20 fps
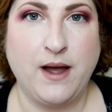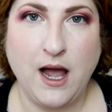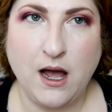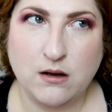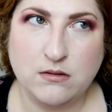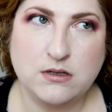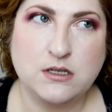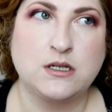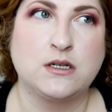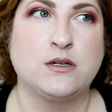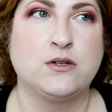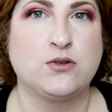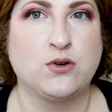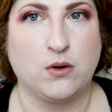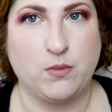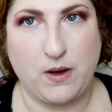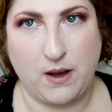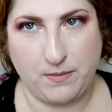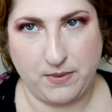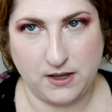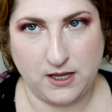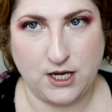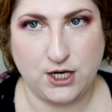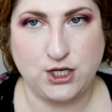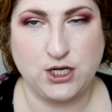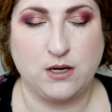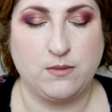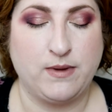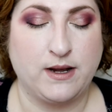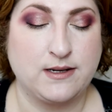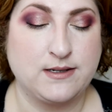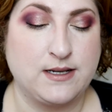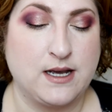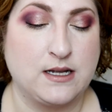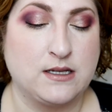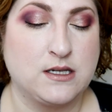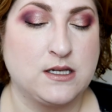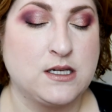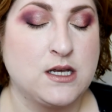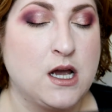out to control population. Makes
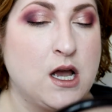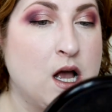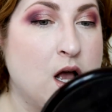sense.